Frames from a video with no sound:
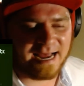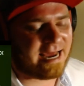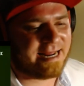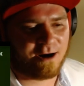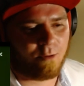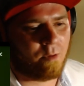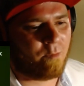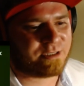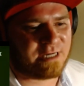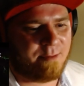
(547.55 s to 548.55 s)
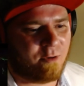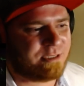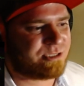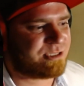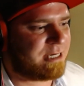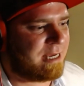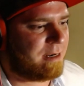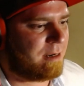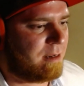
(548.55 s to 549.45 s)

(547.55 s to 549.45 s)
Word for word: I gotta hear it one more time. Holy shit. What?